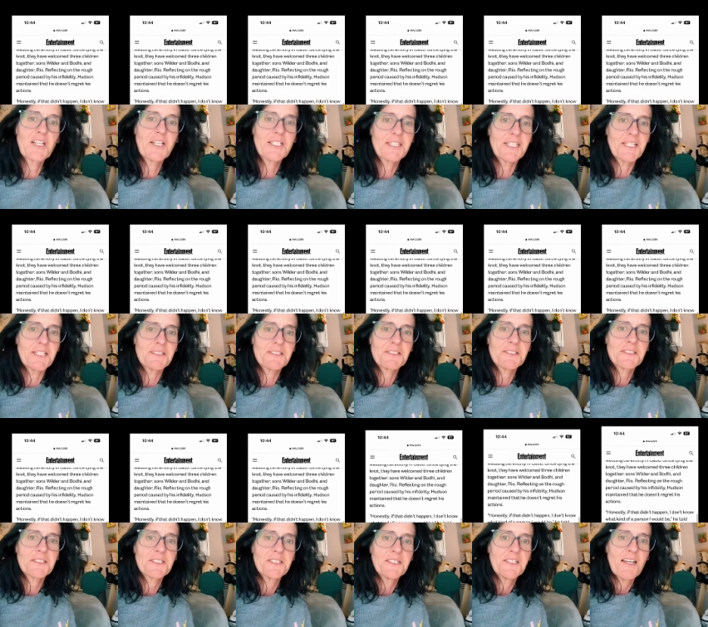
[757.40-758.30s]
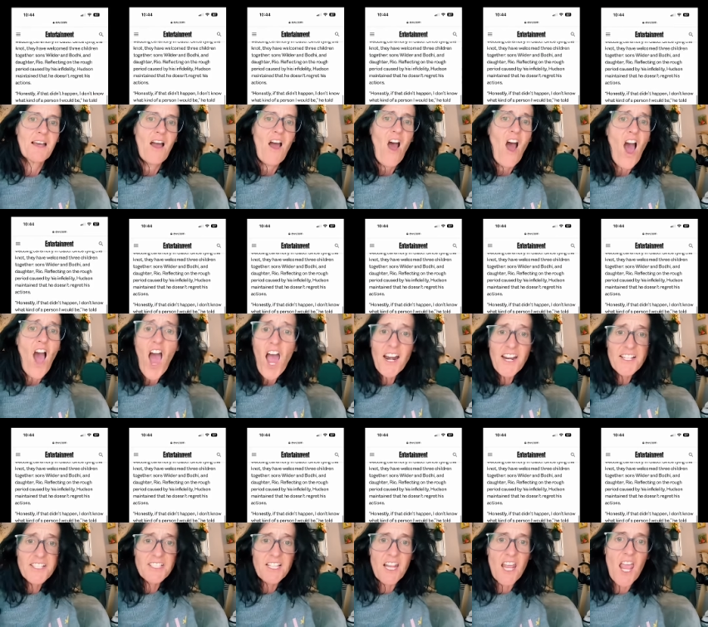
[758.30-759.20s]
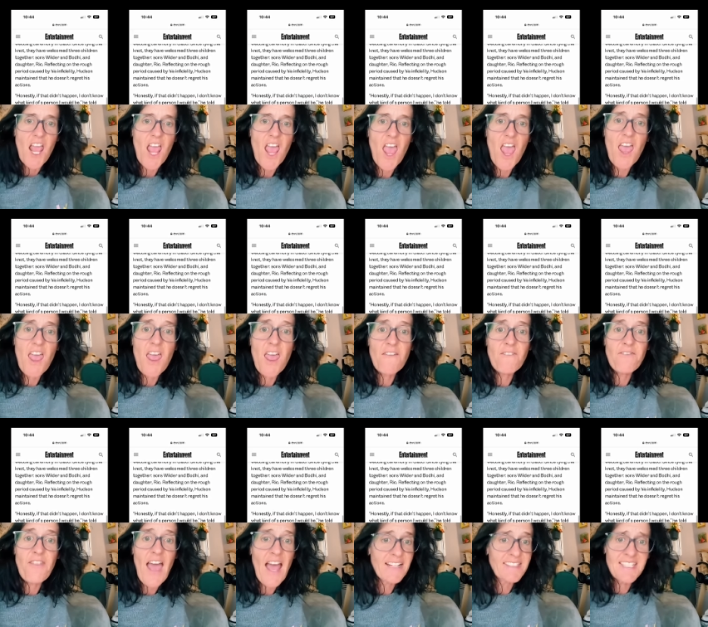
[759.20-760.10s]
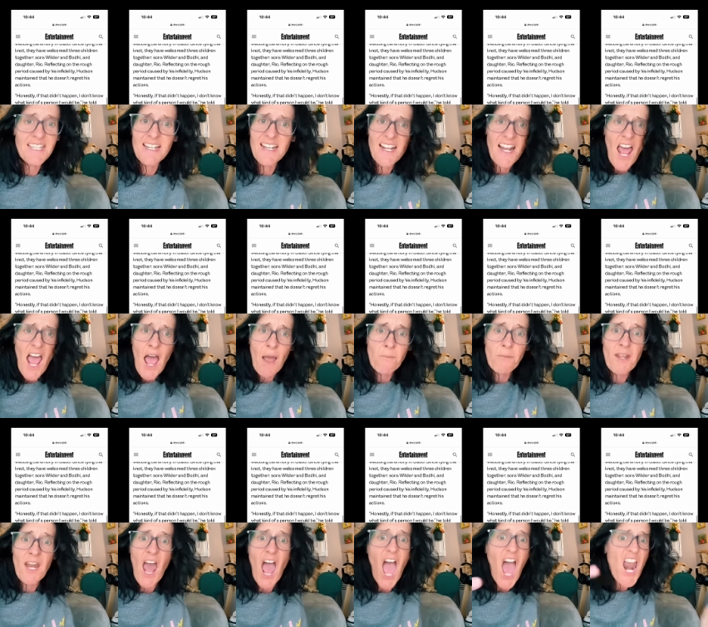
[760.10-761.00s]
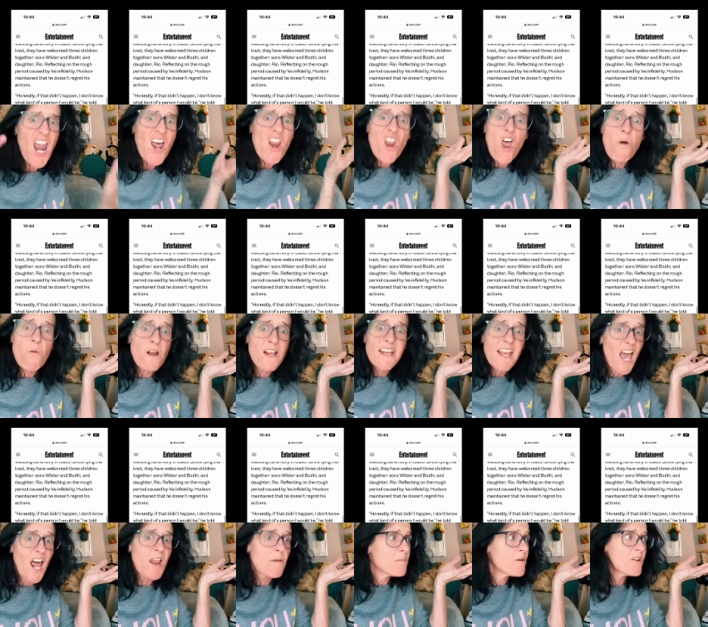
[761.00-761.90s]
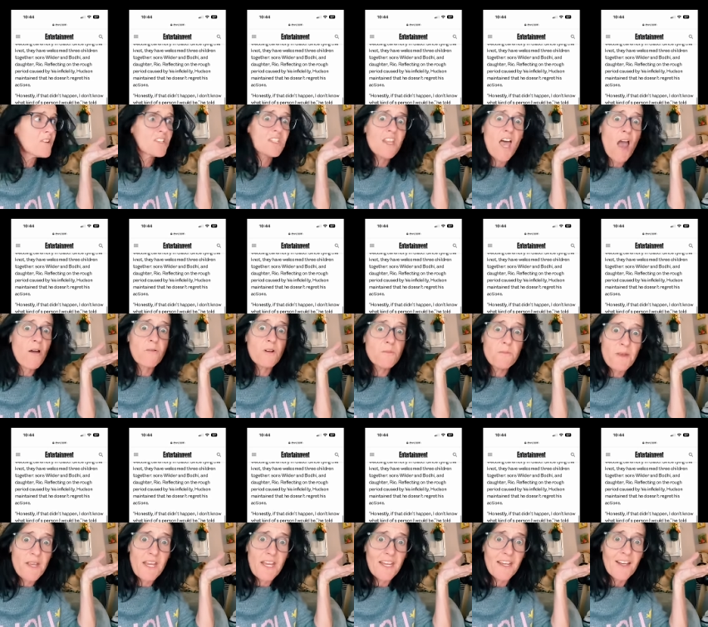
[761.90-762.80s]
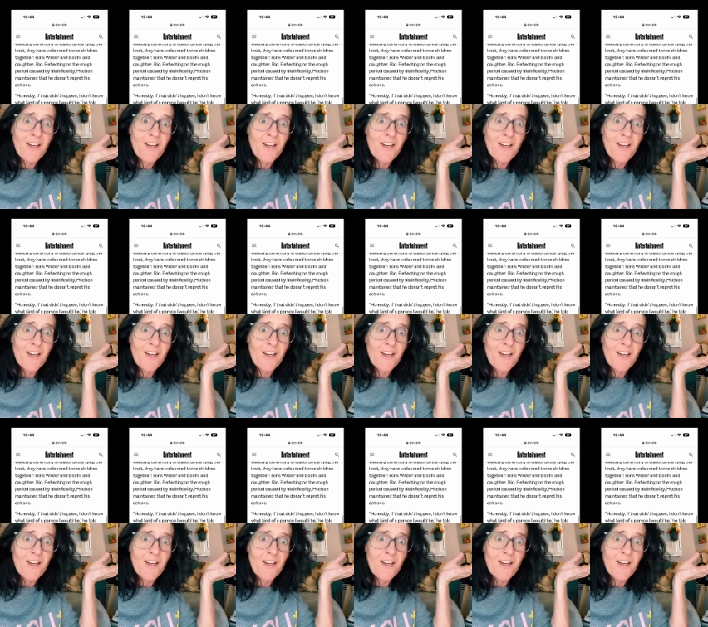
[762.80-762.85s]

at this. Honestly, if that didn't happen, I don't know what kind of person I would be.